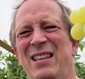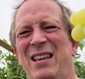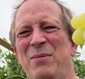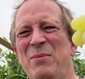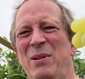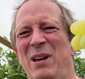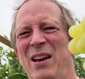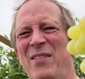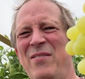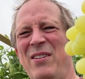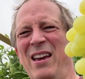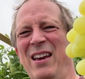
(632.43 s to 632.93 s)
there
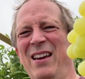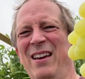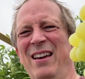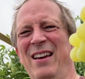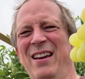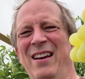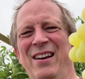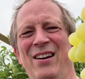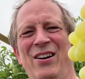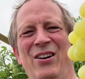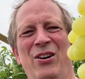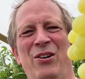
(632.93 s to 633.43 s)
we have it,
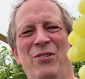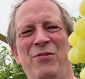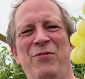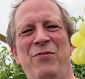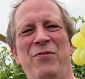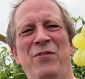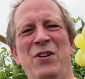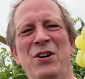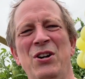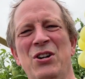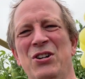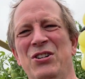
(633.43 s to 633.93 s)
our
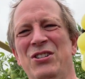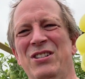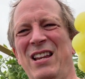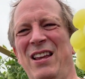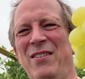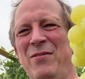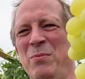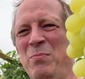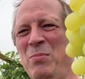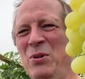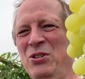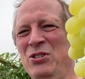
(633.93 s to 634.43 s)
first
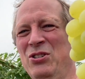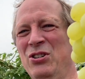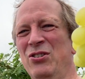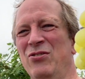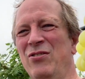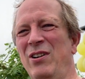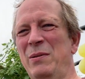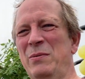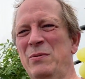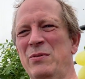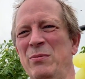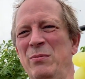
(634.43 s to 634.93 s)
ever bunch of
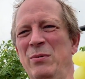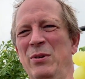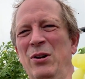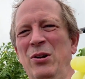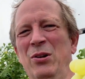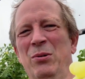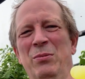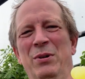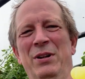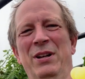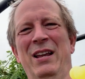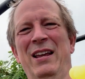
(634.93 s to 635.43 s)
grapes from the
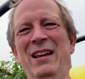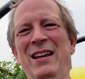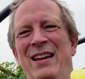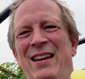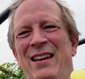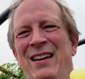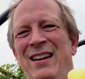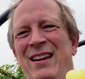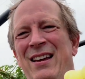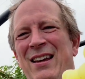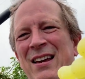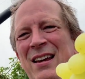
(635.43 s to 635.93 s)
allotment.
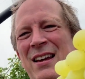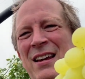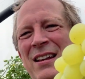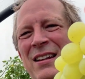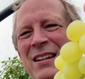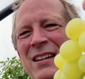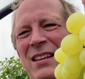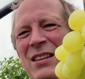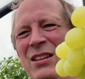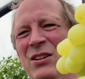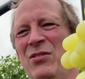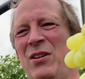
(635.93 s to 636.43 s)

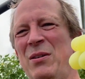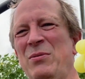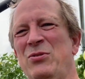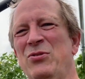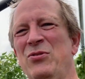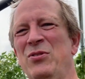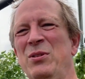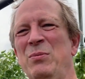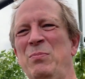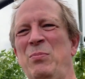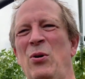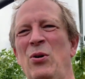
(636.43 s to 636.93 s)
Now the grapes that
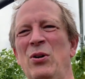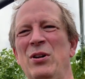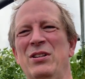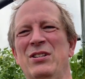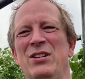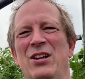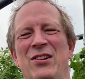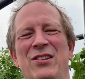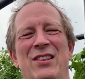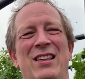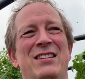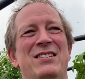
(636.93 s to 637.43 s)
are in the
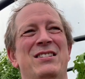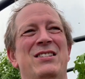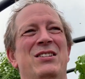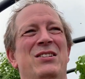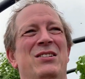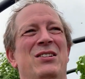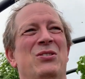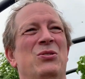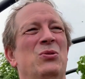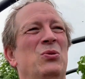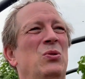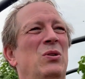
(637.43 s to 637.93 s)
polytunnel, this
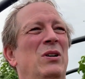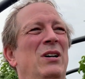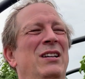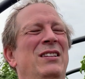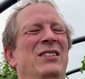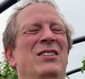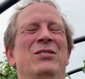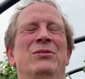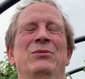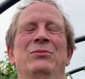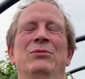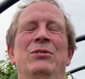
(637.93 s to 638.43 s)
all,
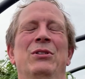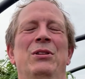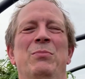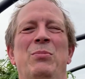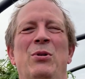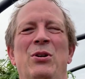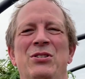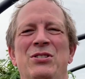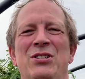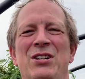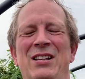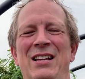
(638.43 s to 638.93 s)
not in the
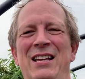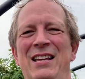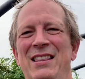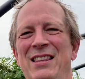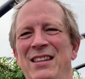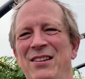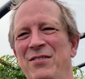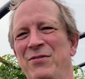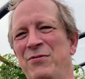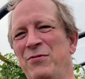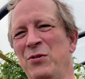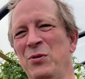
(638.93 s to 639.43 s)
polytunnel, in
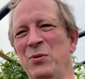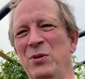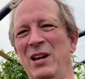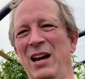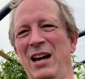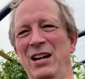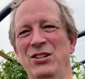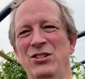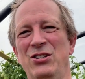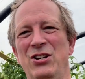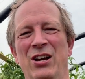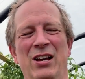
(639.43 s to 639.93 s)
the fruit
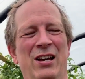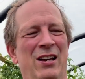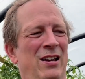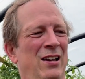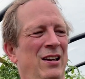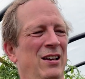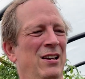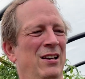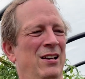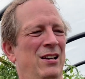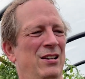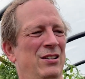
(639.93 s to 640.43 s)
cage,
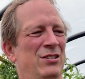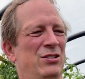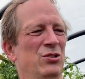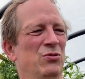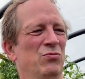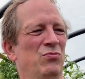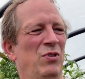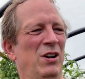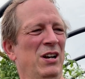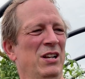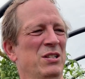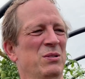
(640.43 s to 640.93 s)
are still
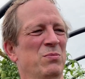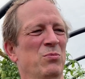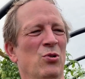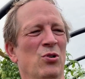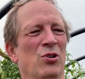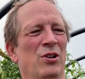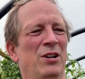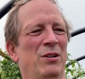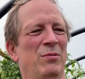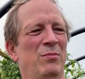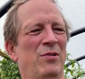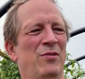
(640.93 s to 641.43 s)
really
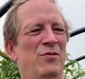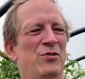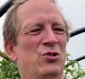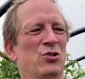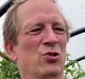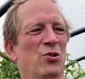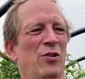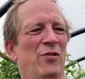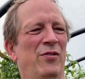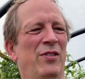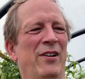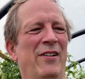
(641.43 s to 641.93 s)
small, and I'm never
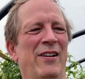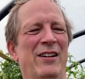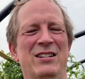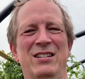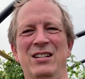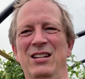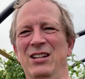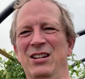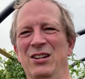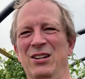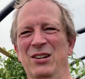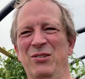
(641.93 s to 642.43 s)
sure if they're
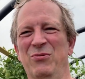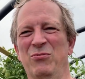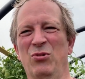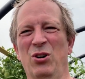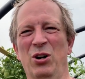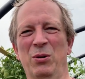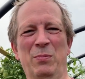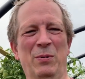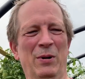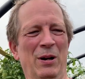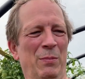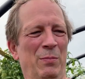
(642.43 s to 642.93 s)
actually going to
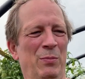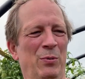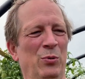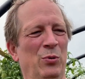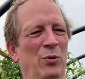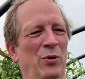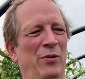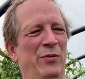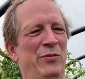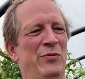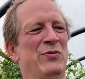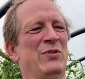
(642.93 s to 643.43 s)
ripen up
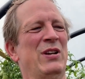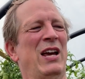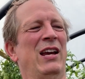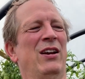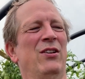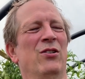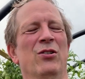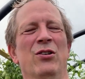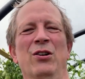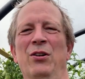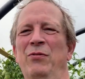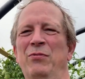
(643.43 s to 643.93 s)
or we've
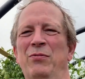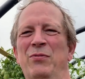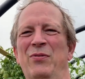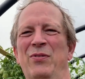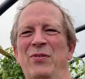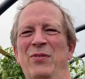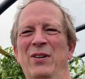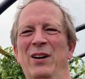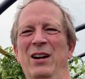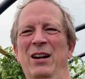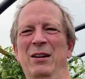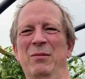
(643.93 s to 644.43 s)
taken them
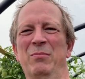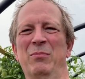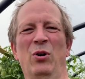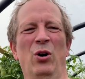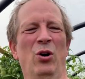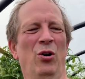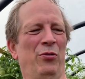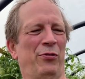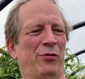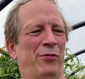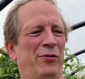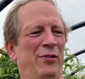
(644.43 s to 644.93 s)

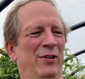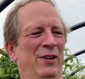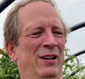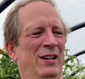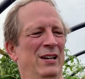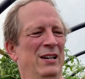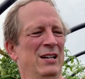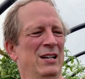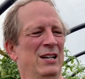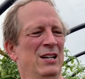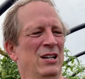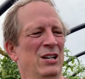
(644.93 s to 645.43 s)
off
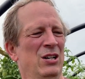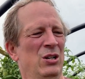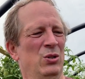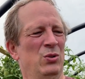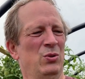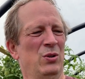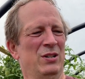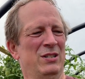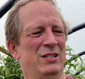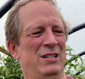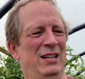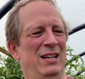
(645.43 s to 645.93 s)

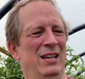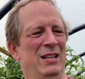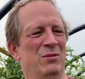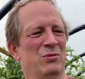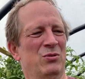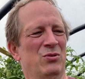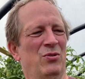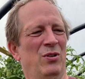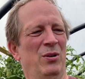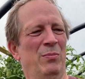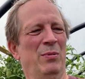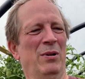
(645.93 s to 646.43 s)
to actually get them
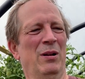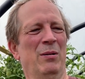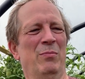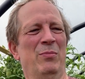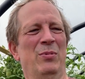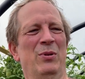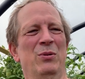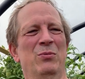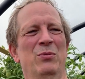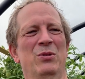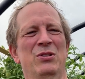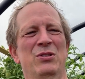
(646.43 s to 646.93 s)
to ripen up.
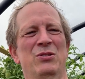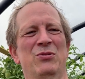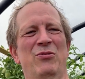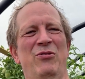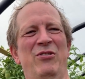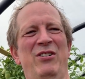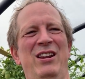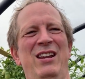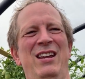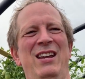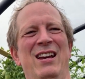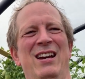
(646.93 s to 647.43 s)
But the ones that
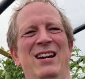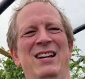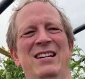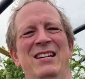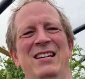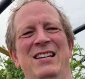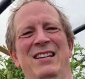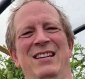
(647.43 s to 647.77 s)
are in here,